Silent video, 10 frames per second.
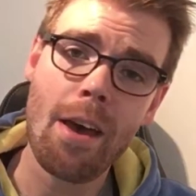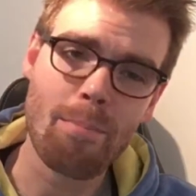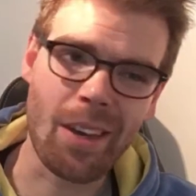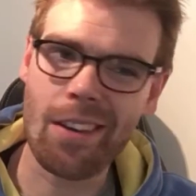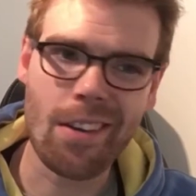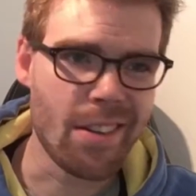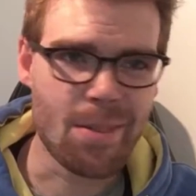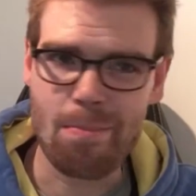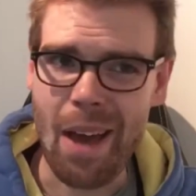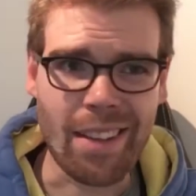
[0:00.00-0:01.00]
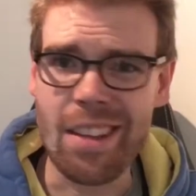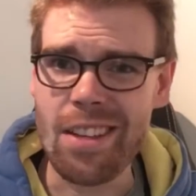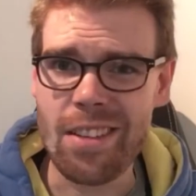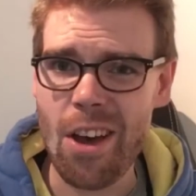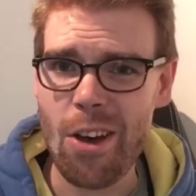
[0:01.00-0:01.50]
Because
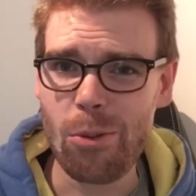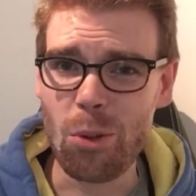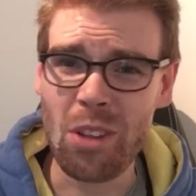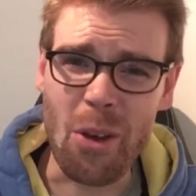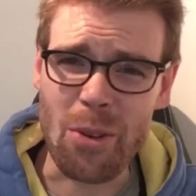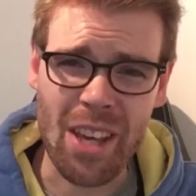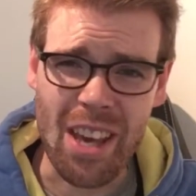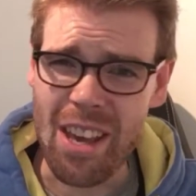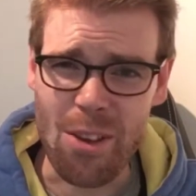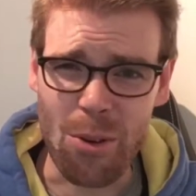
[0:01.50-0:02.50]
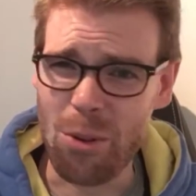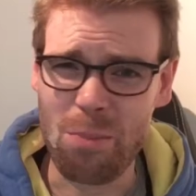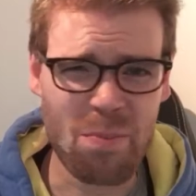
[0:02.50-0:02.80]
Magneto or Loki or